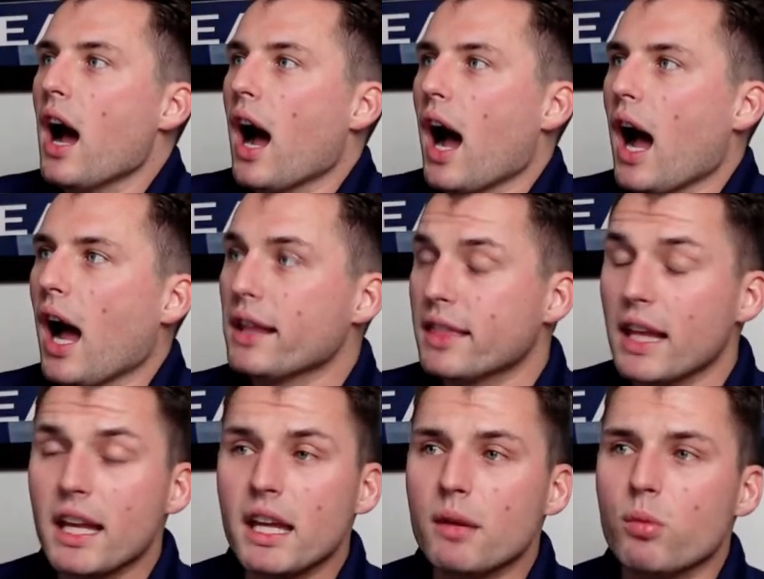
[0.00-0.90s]
I
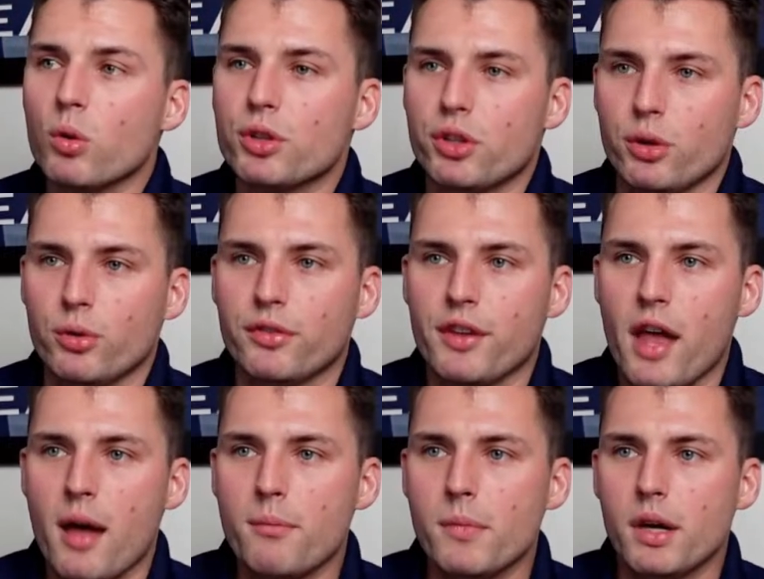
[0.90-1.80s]
think he will use
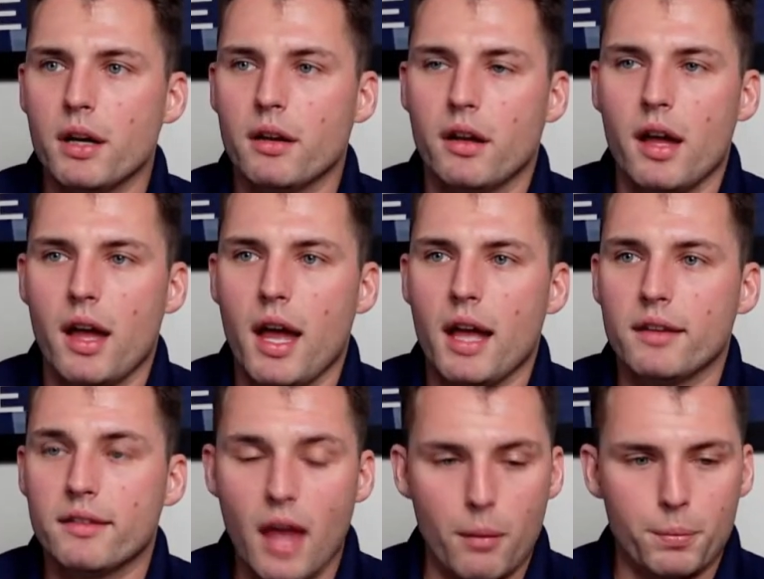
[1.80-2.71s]
them
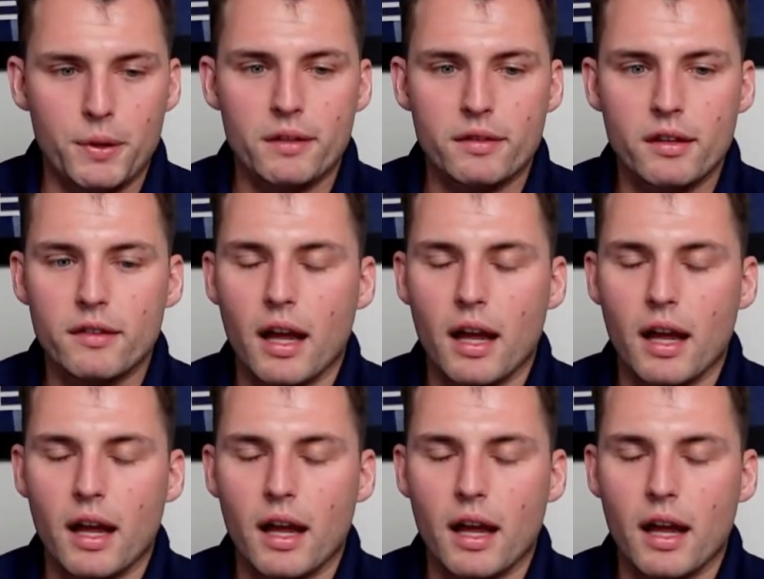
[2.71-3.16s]
as depth pieces.